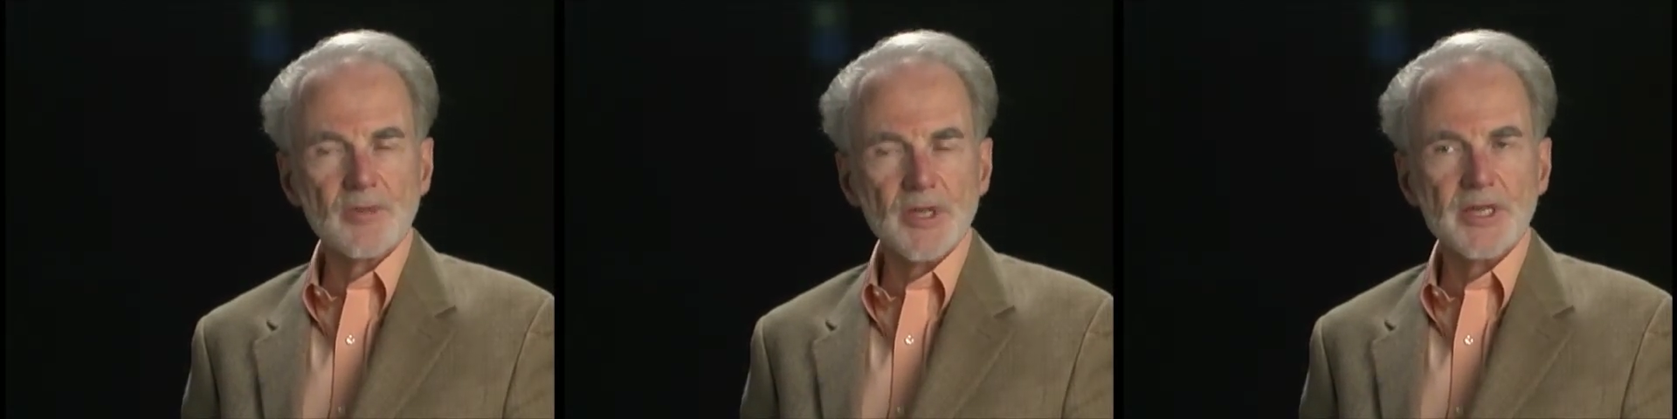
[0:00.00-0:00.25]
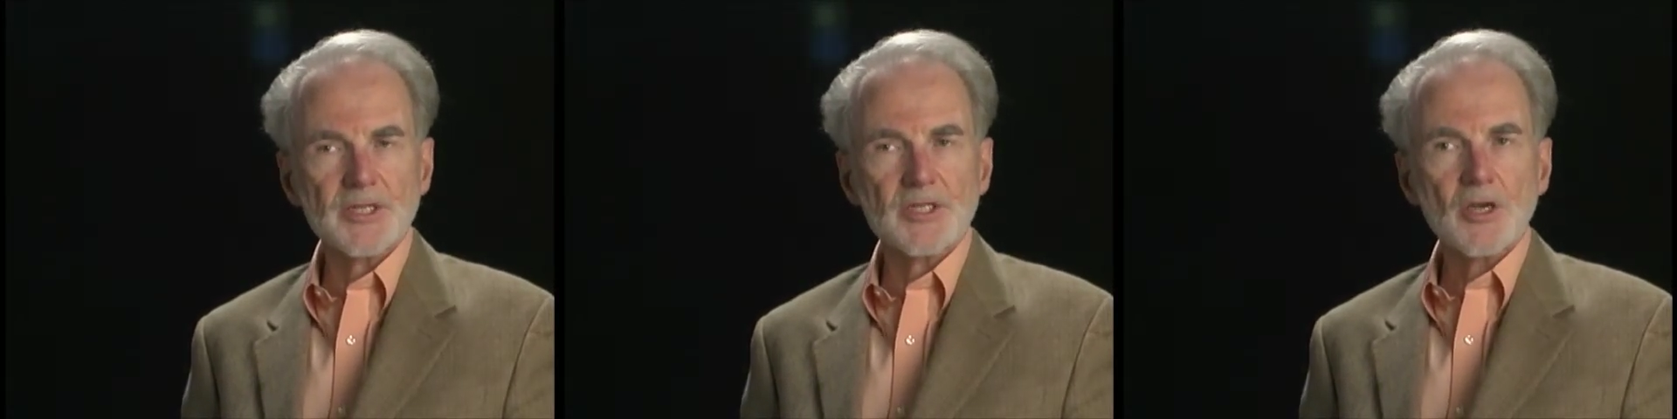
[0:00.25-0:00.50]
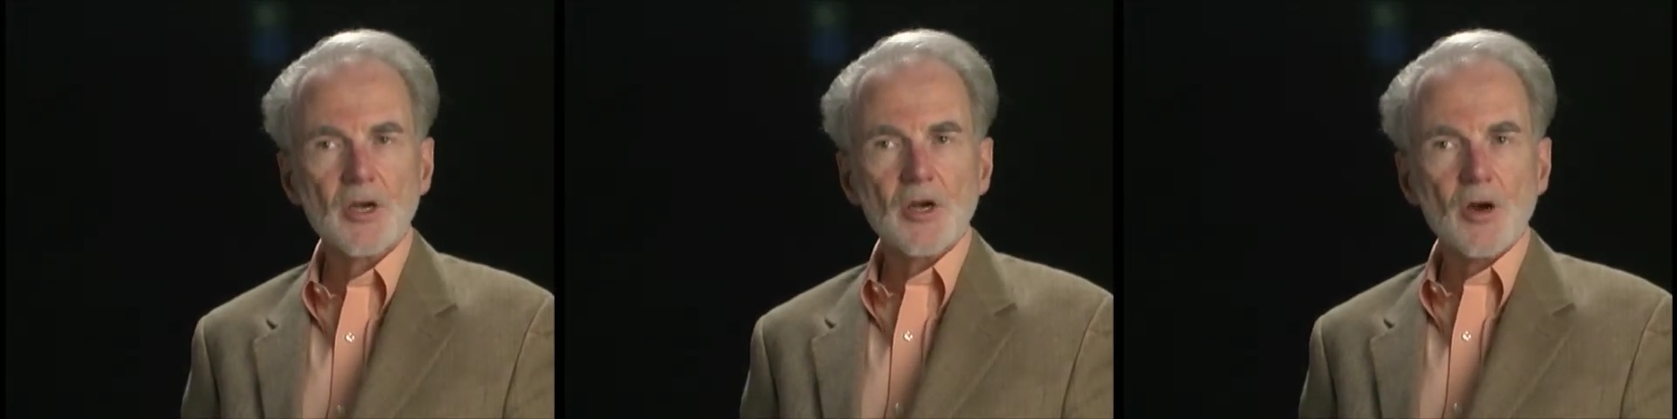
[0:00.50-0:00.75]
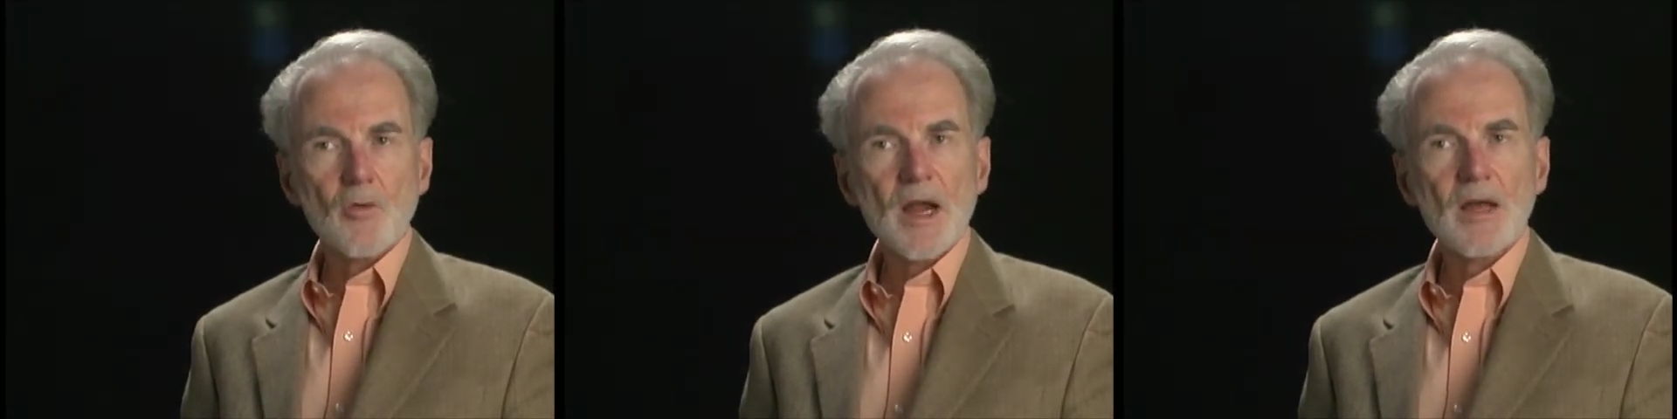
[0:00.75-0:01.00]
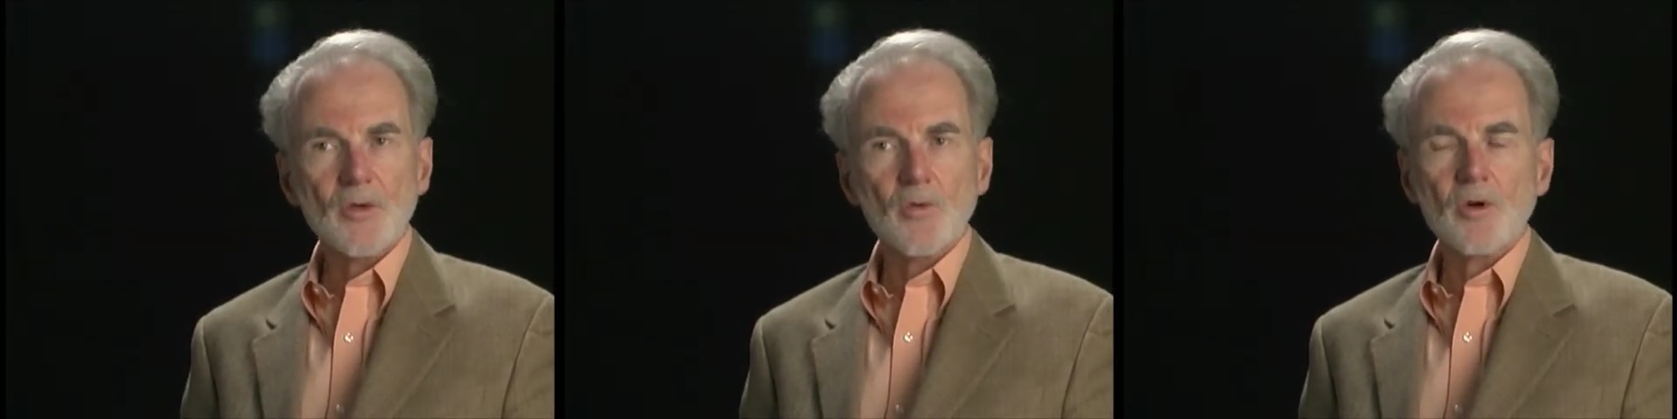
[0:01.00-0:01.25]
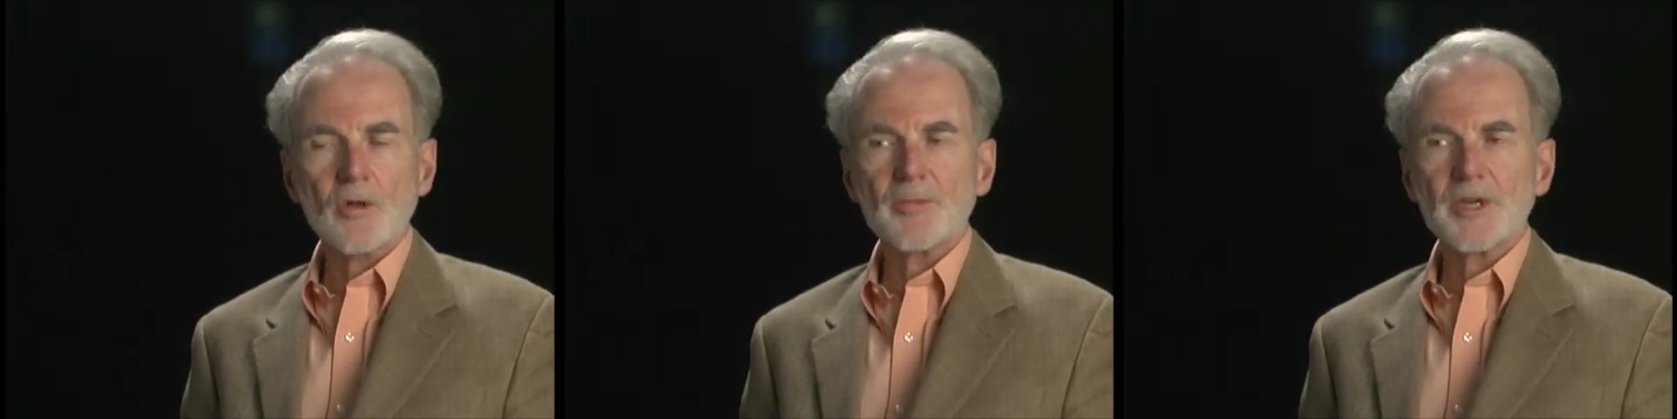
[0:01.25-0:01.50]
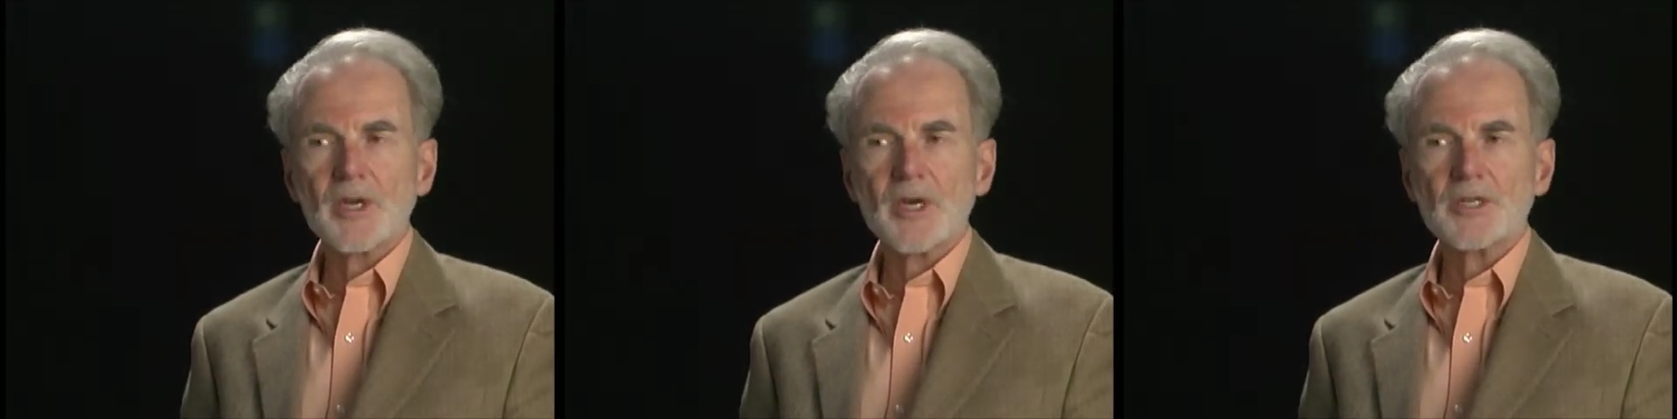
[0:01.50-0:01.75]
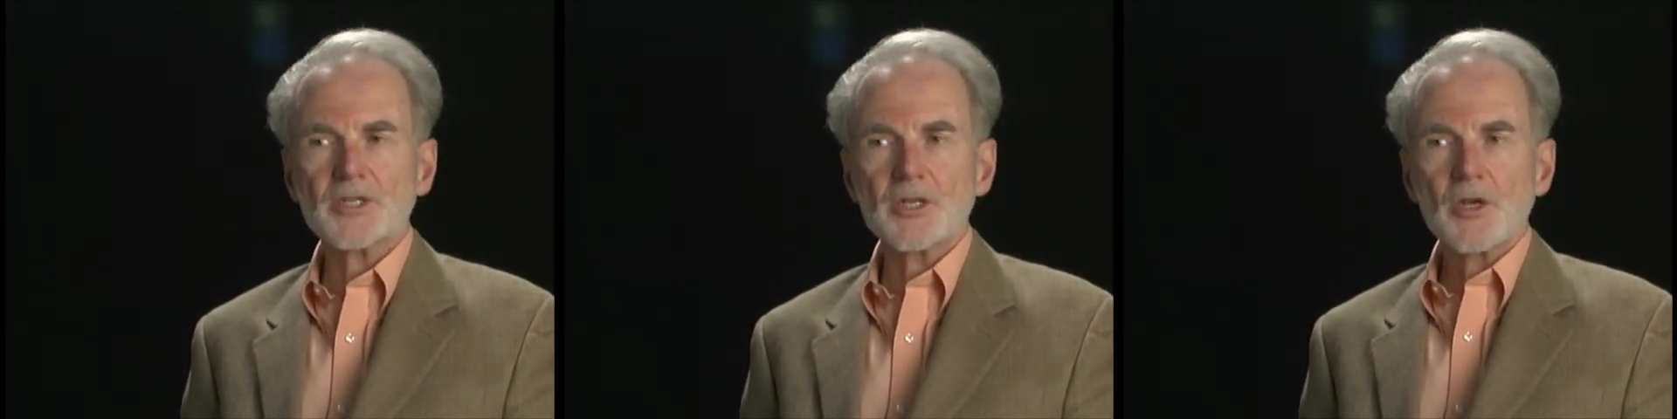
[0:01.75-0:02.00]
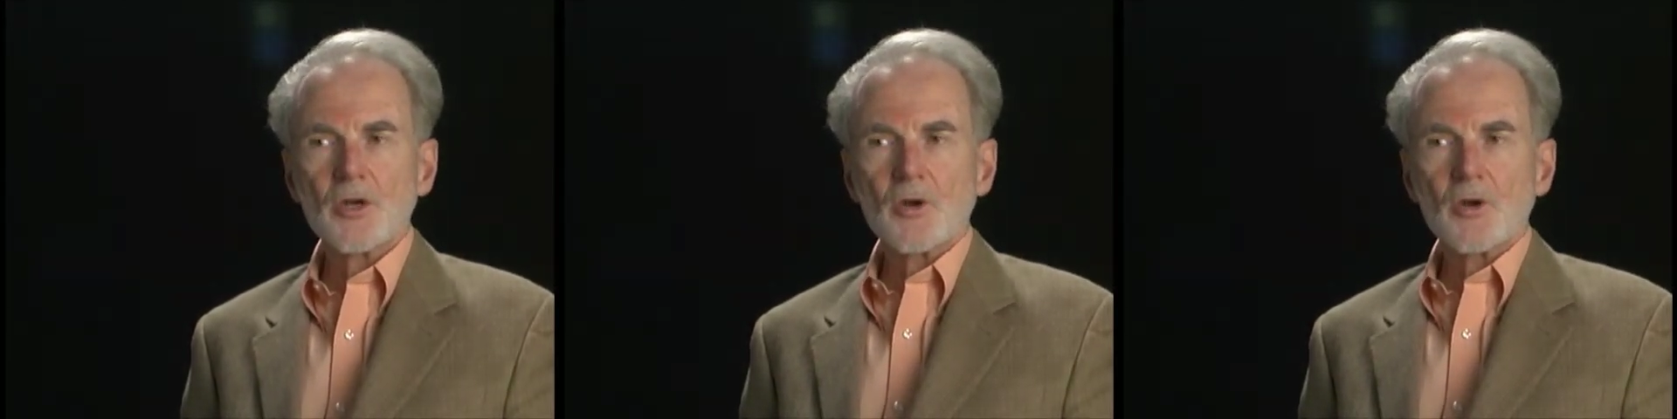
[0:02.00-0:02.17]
place around the world, because